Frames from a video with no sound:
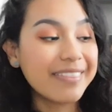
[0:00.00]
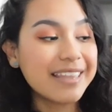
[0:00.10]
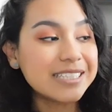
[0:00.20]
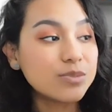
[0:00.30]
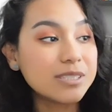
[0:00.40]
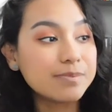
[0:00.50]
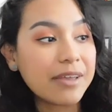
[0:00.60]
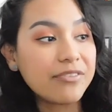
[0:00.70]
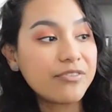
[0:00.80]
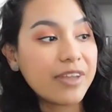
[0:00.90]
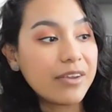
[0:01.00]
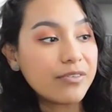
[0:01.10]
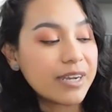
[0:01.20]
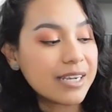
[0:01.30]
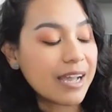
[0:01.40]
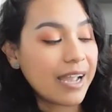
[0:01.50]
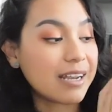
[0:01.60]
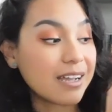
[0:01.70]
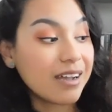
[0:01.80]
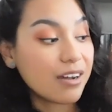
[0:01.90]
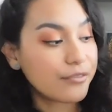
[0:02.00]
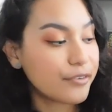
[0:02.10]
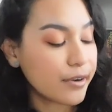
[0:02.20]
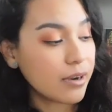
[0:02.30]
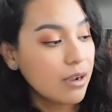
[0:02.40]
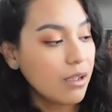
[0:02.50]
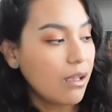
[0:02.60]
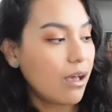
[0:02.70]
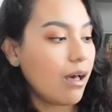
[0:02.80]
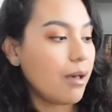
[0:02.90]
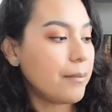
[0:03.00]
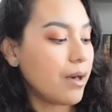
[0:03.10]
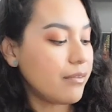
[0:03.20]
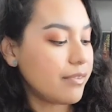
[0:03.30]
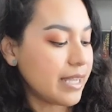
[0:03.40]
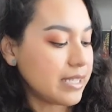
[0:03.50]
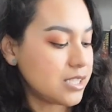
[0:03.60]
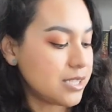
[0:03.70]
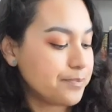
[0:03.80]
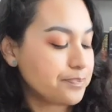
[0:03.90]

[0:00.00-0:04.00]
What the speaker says: This was my favorite kind of cover of it.